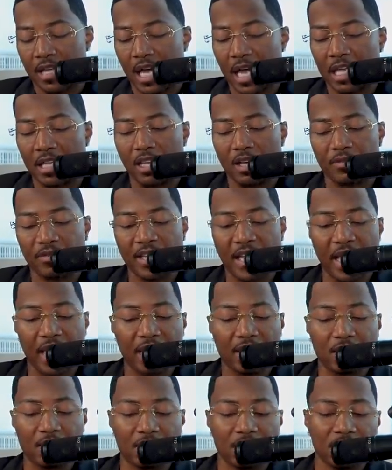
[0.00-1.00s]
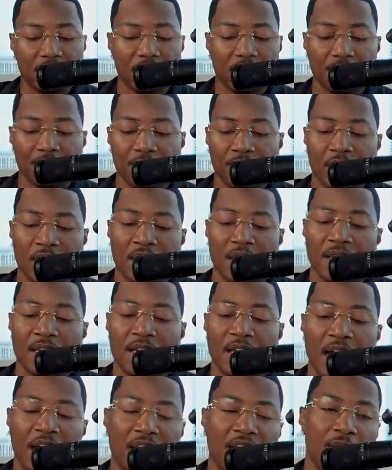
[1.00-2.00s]
I love candles.
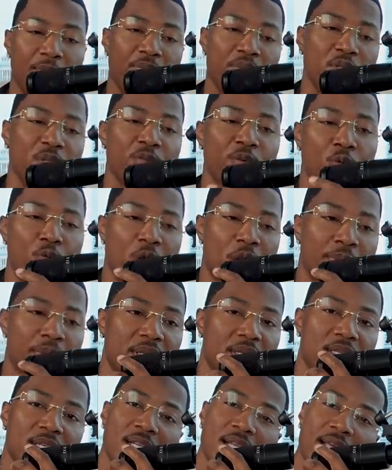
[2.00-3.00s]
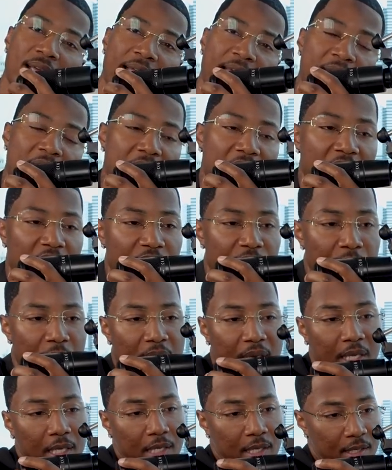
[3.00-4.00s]
I love beautiful women. And I love
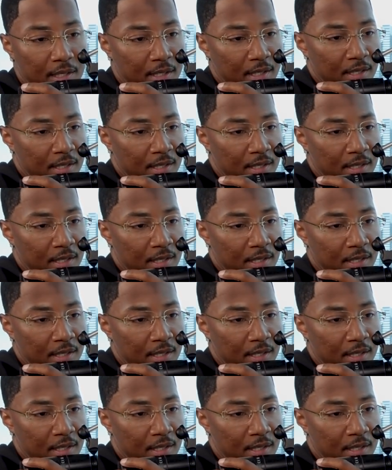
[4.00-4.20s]
money.